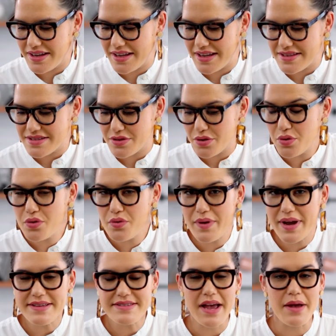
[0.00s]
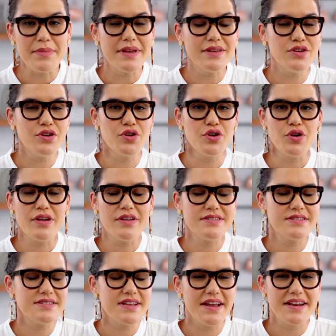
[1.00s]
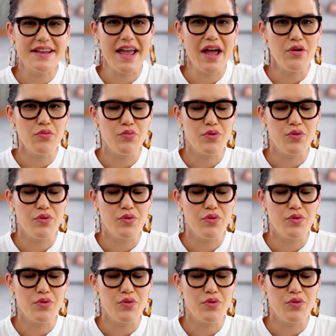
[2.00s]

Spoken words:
as always, I mean, you know, starting out